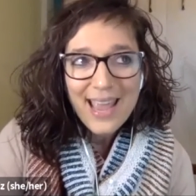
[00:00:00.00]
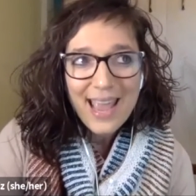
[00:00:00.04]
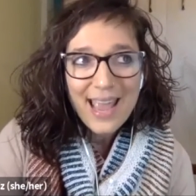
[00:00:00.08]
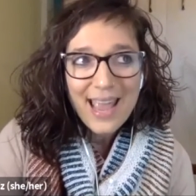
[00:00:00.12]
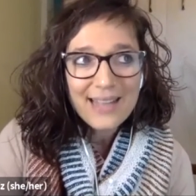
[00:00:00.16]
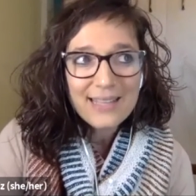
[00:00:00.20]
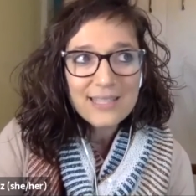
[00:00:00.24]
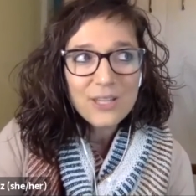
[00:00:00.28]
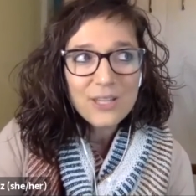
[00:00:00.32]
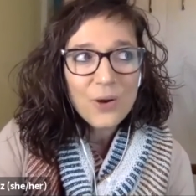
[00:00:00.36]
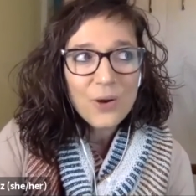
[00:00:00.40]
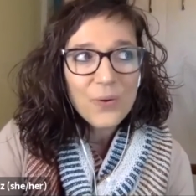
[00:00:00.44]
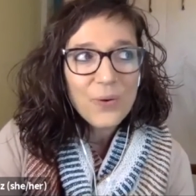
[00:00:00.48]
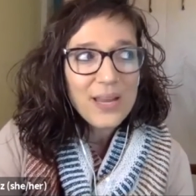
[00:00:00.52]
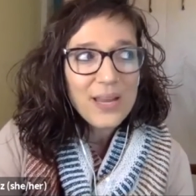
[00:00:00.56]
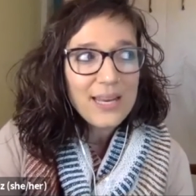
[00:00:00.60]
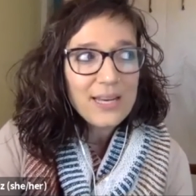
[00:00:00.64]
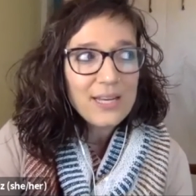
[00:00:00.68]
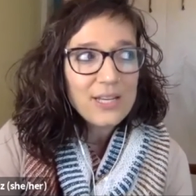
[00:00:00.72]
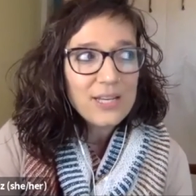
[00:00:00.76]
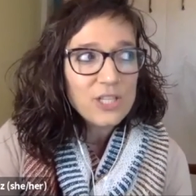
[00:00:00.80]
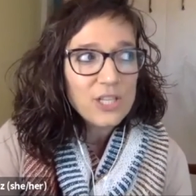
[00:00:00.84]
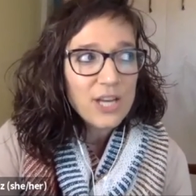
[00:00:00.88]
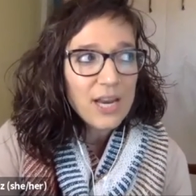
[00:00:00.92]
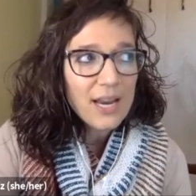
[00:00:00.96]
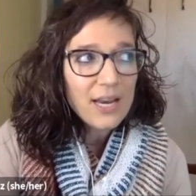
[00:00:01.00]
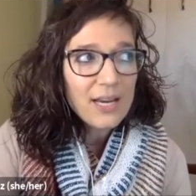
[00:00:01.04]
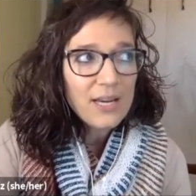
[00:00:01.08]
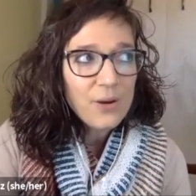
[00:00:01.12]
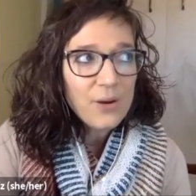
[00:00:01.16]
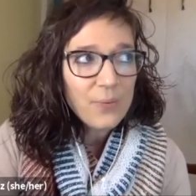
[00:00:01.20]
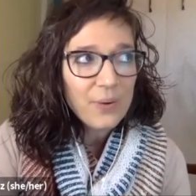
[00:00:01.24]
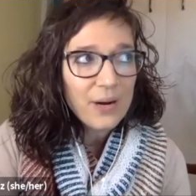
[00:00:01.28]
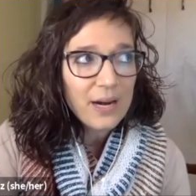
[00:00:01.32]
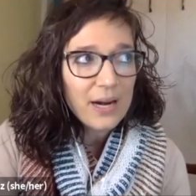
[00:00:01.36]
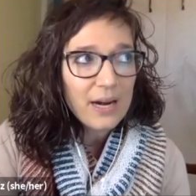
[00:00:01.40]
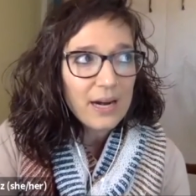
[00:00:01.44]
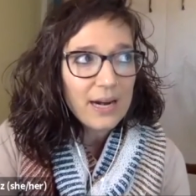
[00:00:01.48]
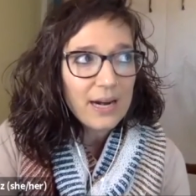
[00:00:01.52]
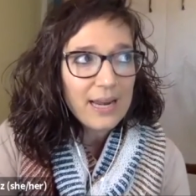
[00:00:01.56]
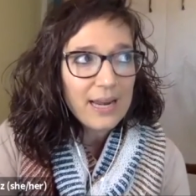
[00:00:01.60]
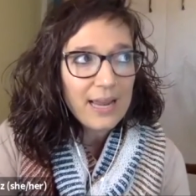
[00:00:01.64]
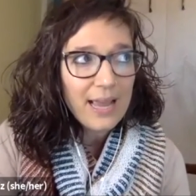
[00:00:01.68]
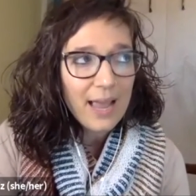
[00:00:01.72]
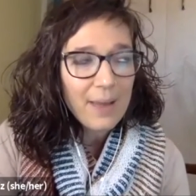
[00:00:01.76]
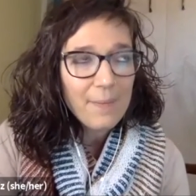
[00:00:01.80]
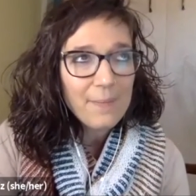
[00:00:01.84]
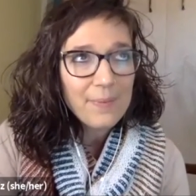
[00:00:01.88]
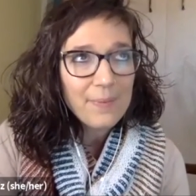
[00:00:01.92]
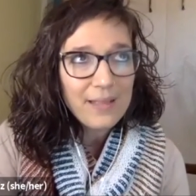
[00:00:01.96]
And so in
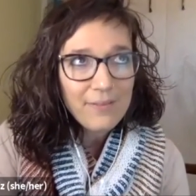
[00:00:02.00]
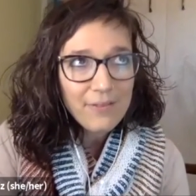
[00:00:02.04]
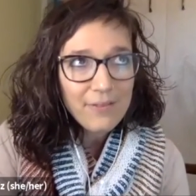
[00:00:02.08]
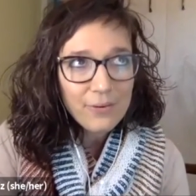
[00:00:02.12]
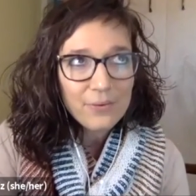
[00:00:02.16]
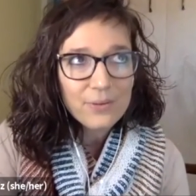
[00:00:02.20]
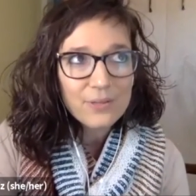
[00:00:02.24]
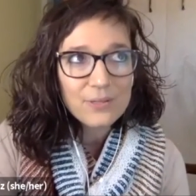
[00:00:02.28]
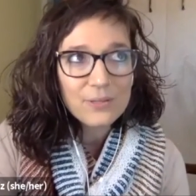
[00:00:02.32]
January, I believe